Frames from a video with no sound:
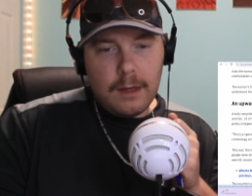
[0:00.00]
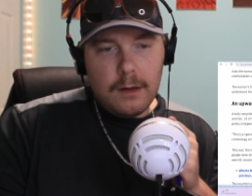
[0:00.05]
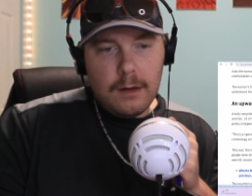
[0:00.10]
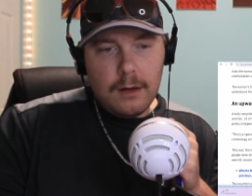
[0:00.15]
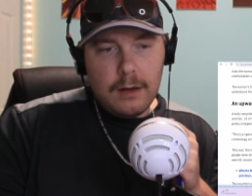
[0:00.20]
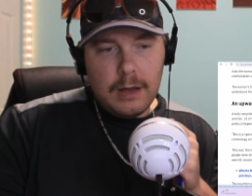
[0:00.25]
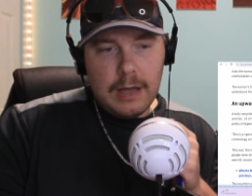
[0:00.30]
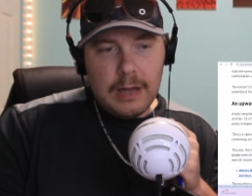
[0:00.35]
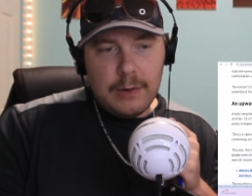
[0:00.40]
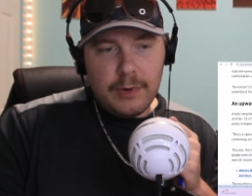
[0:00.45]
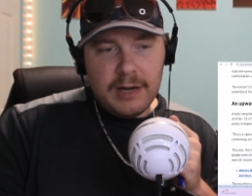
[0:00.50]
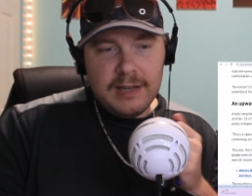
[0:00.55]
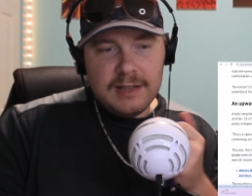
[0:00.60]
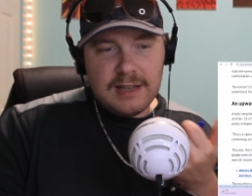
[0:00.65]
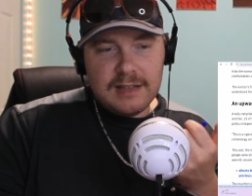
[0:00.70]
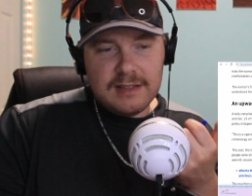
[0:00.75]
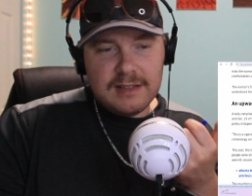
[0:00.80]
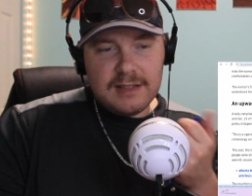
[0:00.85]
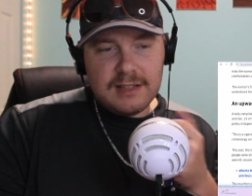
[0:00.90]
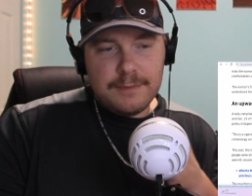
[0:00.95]
And when he
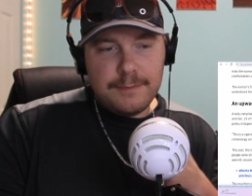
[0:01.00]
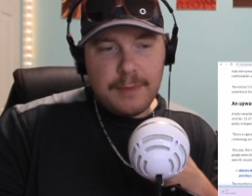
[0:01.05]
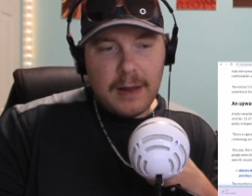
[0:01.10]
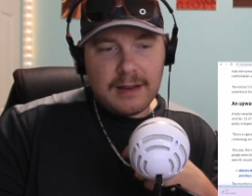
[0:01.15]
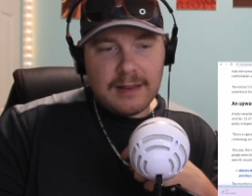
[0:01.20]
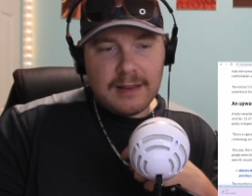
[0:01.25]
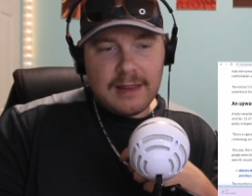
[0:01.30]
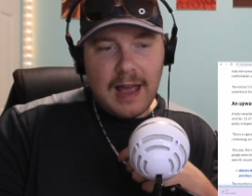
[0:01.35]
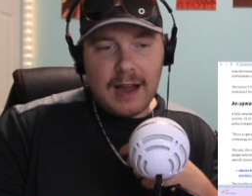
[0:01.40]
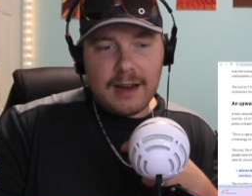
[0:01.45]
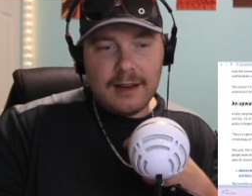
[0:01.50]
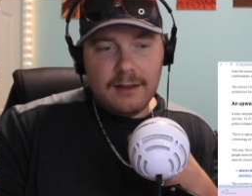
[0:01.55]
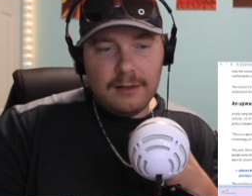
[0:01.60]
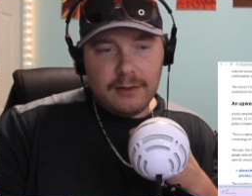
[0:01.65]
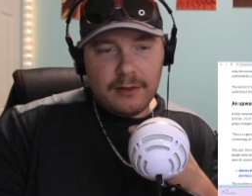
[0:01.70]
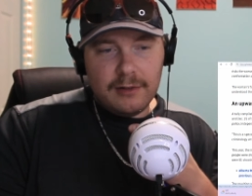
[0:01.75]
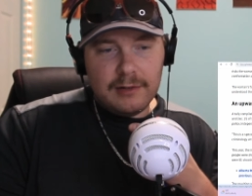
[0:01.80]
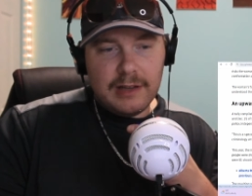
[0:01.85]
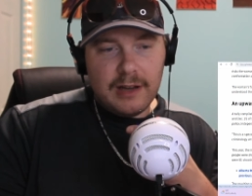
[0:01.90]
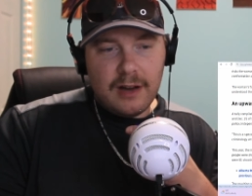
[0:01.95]
says it's
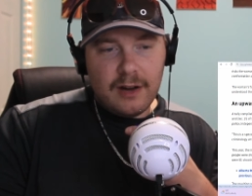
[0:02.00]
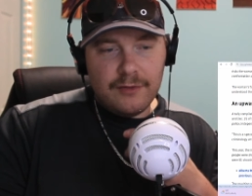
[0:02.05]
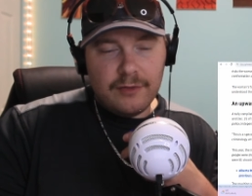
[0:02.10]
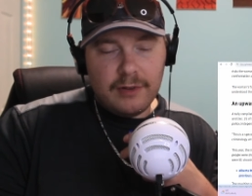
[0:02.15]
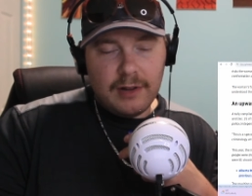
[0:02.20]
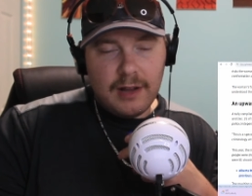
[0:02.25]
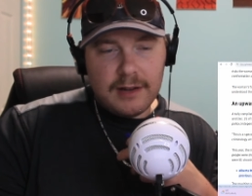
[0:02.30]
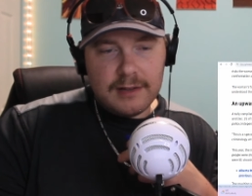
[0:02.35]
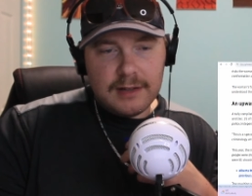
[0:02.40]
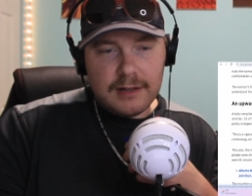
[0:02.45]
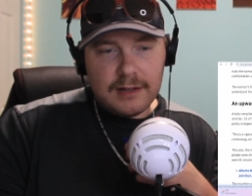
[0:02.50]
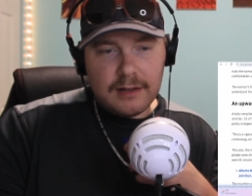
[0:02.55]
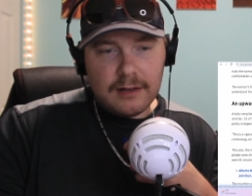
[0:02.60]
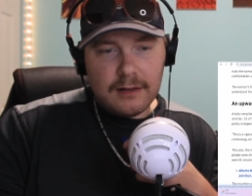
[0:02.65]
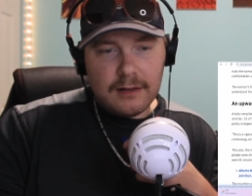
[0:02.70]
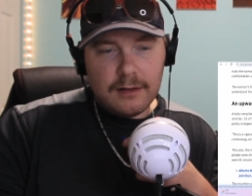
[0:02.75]
spectacularly unrelenting,